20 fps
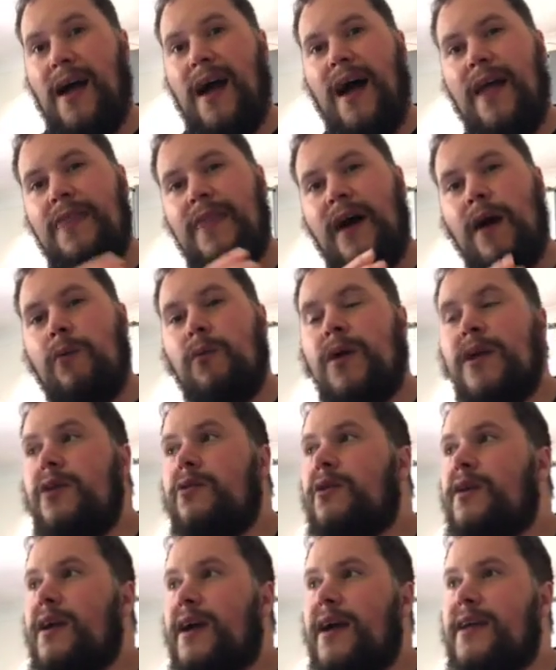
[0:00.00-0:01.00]
And that way you
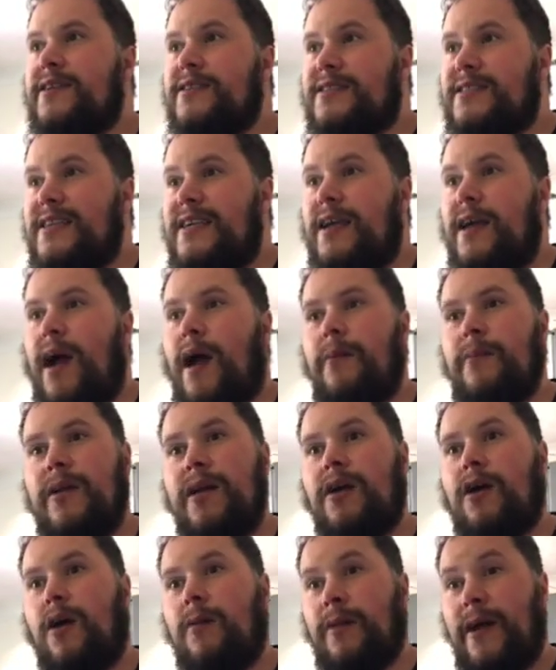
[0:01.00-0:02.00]
can kind of see how many
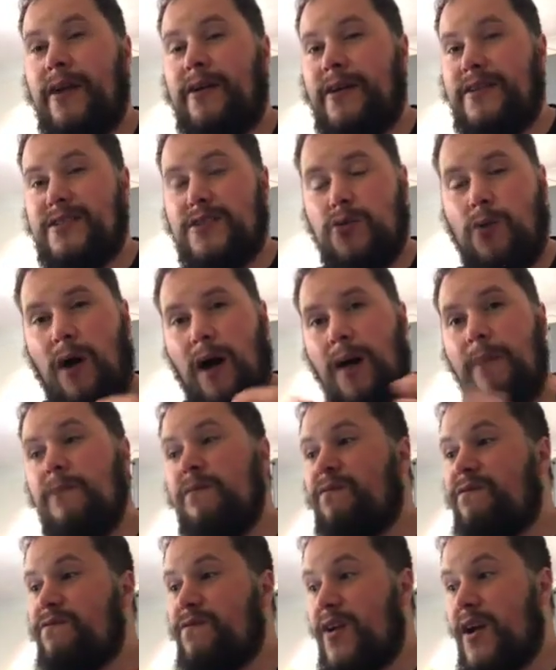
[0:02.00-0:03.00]
carbohydrates. So I'm
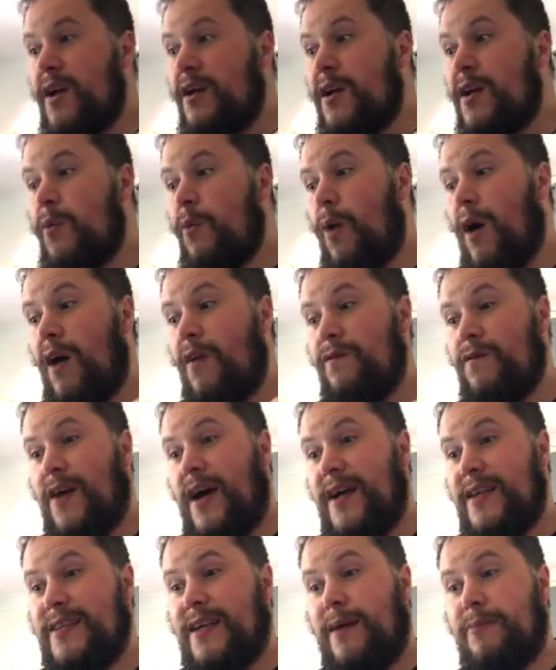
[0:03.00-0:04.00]
fairly well
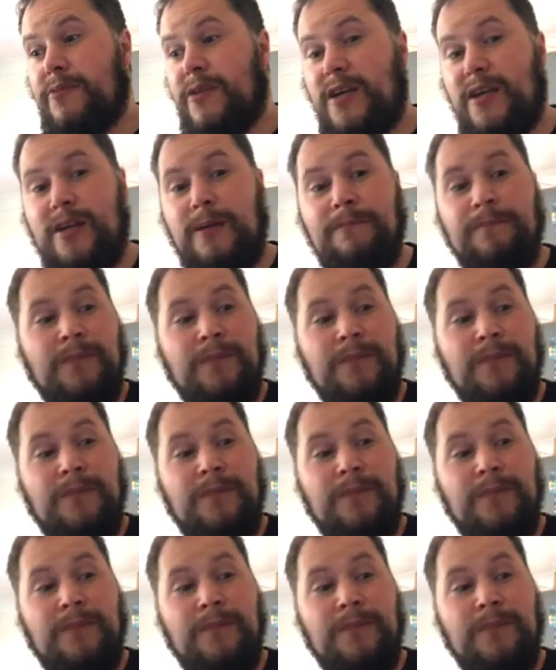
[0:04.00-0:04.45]
fat adapted.